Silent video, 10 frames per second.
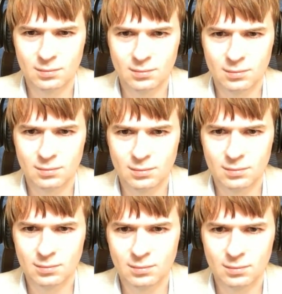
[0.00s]

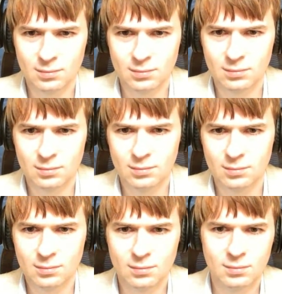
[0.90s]

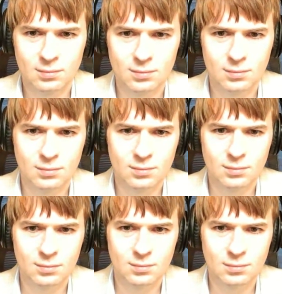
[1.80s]

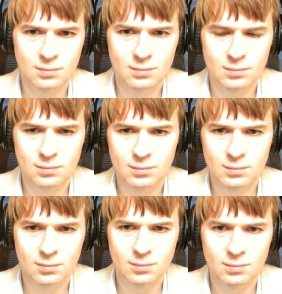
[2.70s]

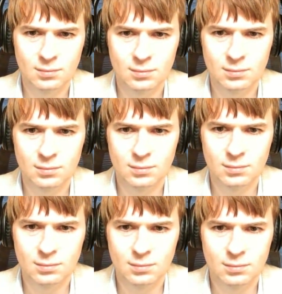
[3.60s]

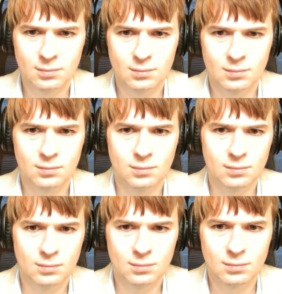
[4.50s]

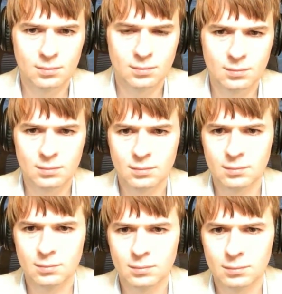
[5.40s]

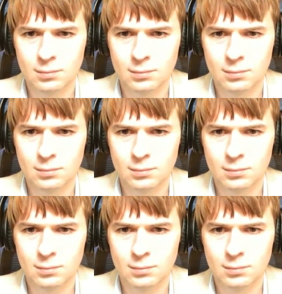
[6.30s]
(silent)